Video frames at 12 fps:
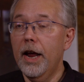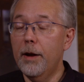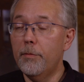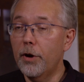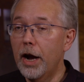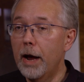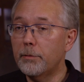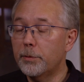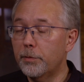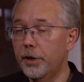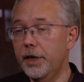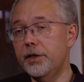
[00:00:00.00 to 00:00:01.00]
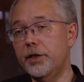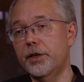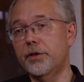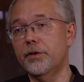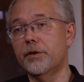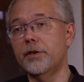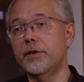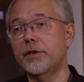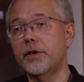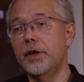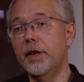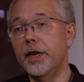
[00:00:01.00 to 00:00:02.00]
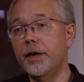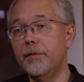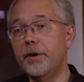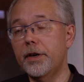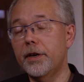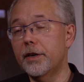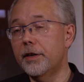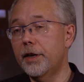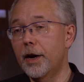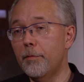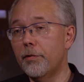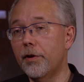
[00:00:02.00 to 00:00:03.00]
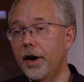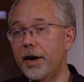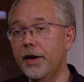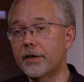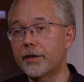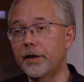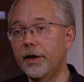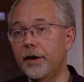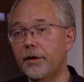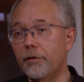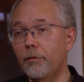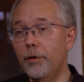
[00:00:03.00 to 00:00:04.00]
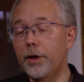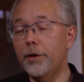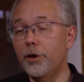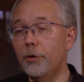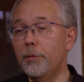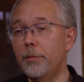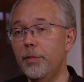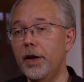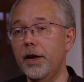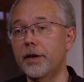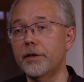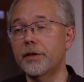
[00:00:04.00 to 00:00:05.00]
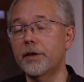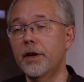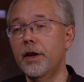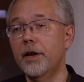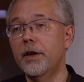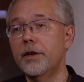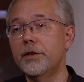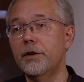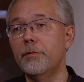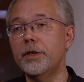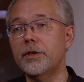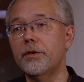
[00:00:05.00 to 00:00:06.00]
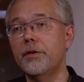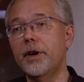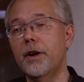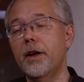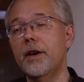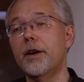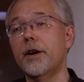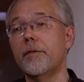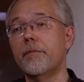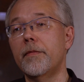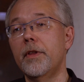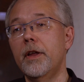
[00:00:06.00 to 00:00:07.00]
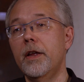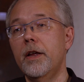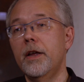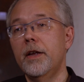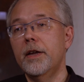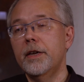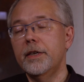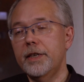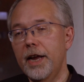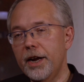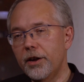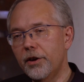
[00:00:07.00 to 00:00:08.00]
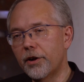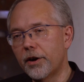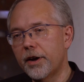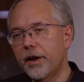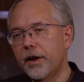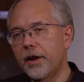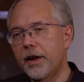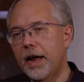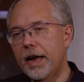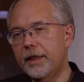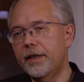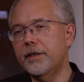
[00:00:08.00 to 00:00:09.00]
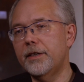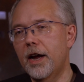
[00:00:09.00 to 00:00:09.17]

and perhaps plesiosaurs lived contemporaneously with human beings. So what's going on here? Take a look at this